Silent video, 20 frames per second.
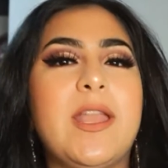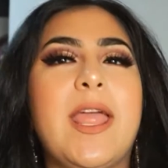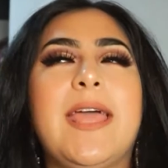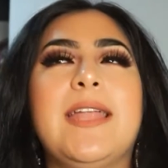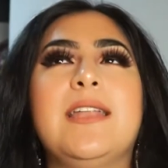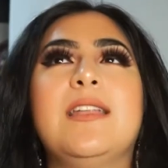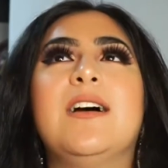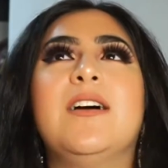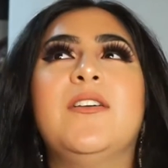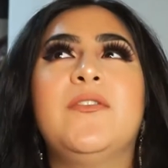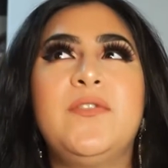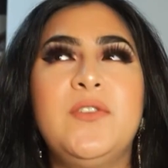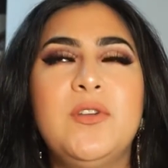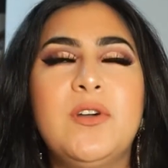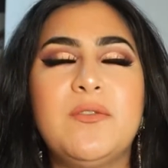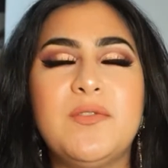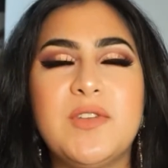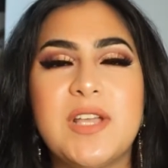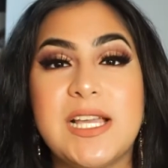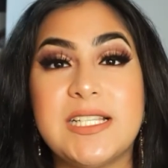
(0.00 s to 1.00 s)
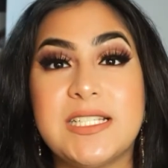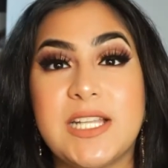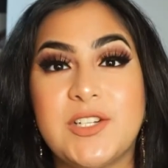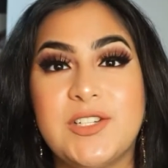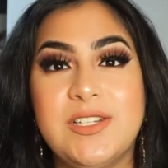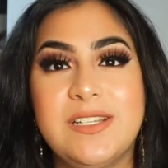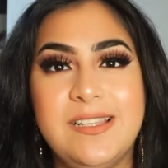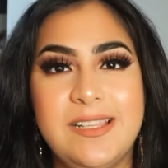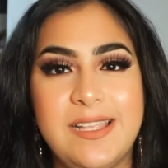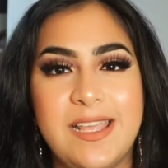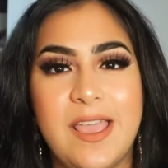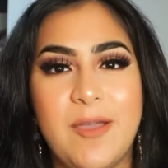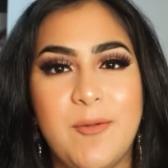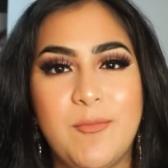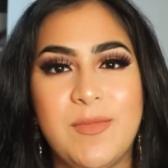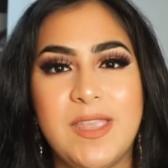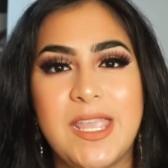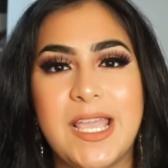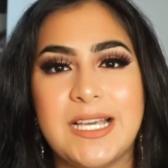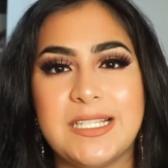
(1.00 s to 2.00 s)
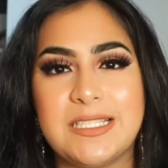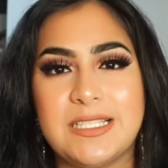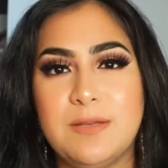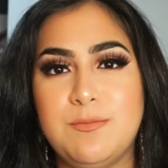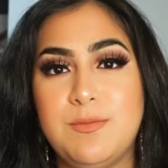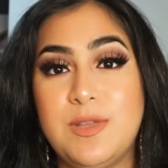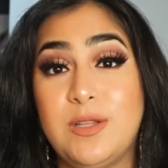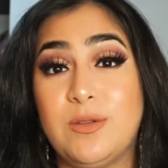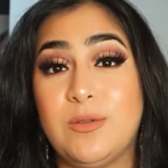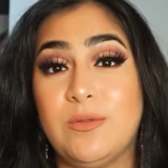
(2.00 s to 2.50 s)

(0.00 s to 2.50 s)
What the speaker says: and a few of you guys actually DM me asking me